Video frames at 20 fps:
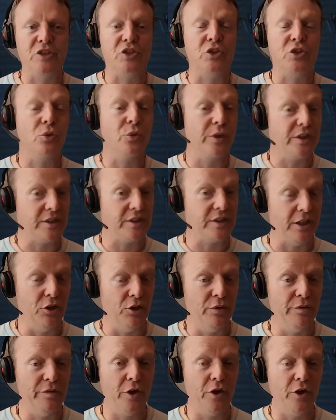stories that
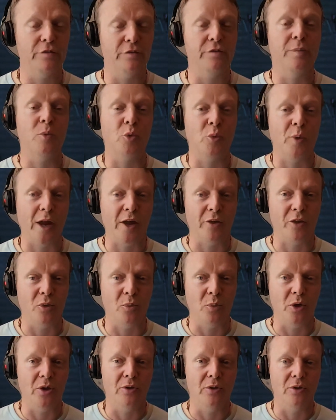you've heard from around the
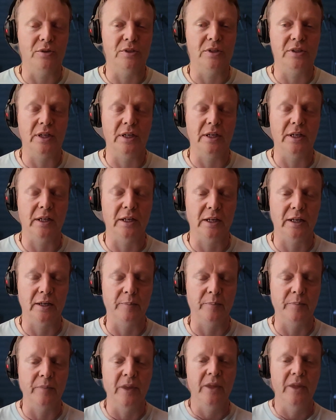world
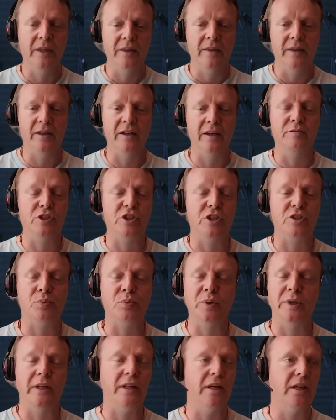that have just
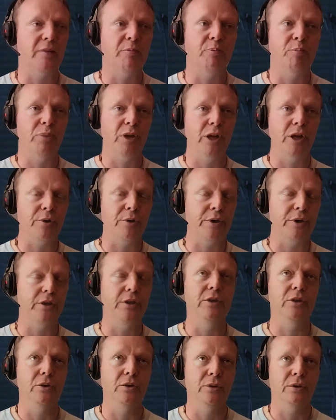really kind of
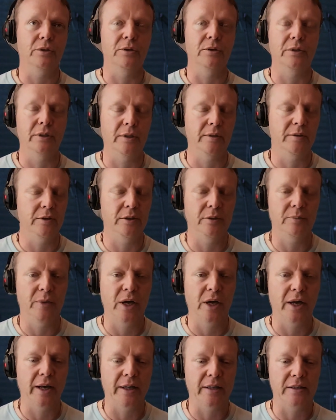blown your
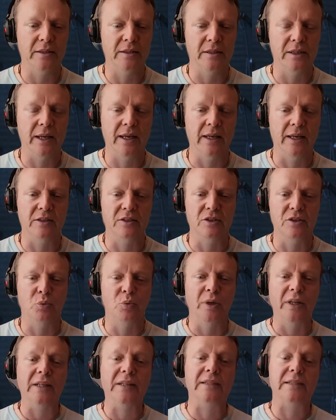mind and
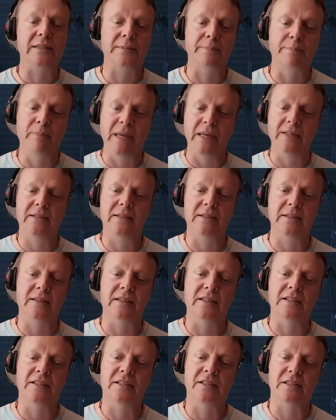really
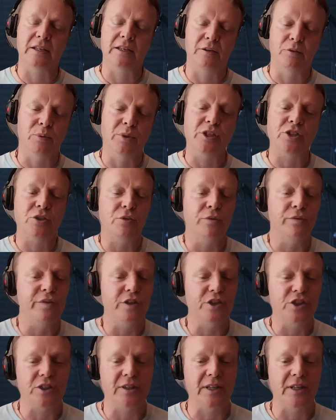cemented this original
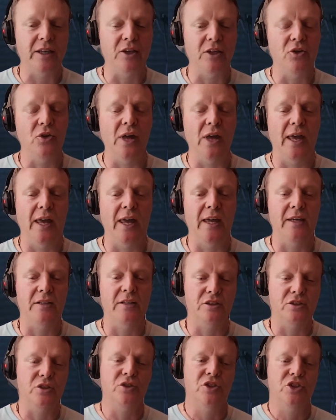vision that you
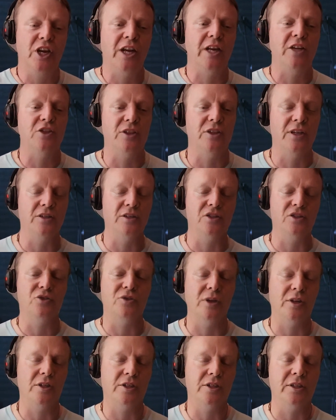had to change the
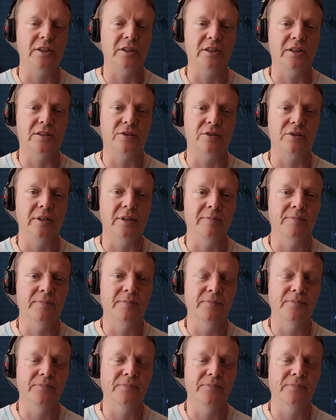construction industry?